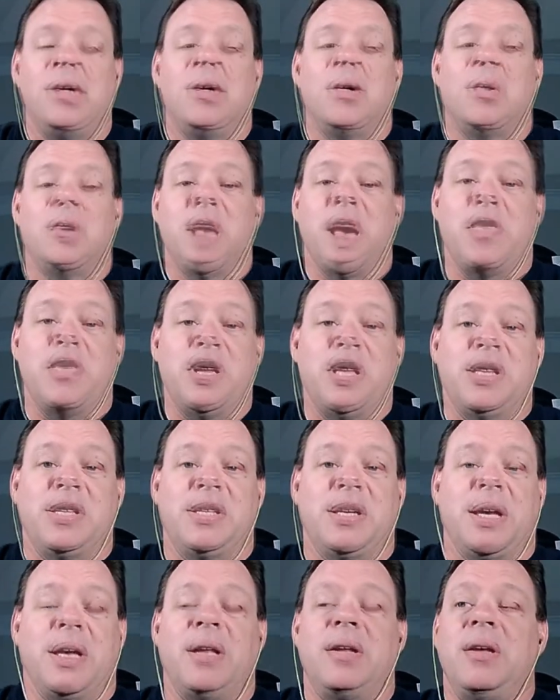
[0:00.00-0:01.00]
With that being
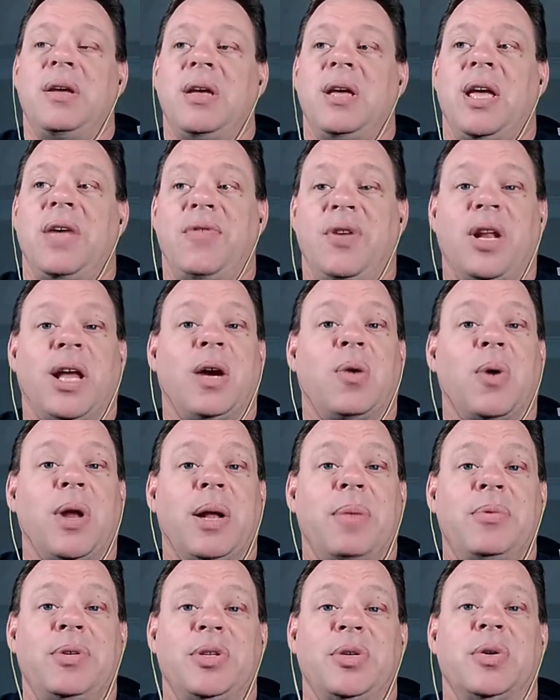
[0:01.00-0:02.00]
said, if you like what
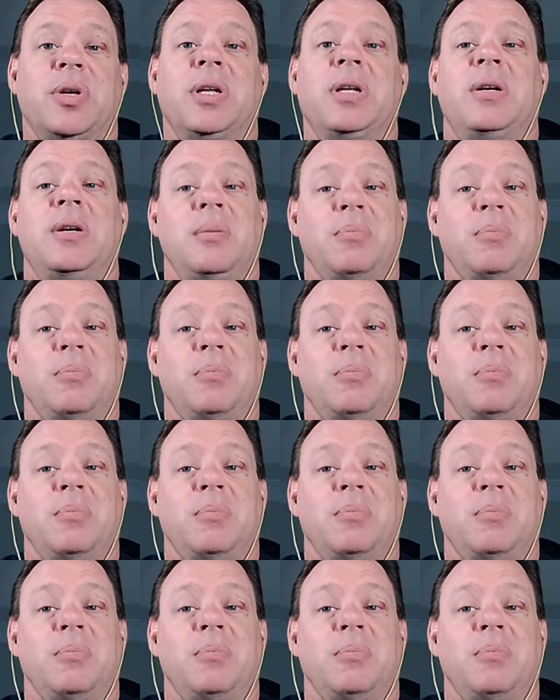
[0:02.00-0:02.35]
I'm doing,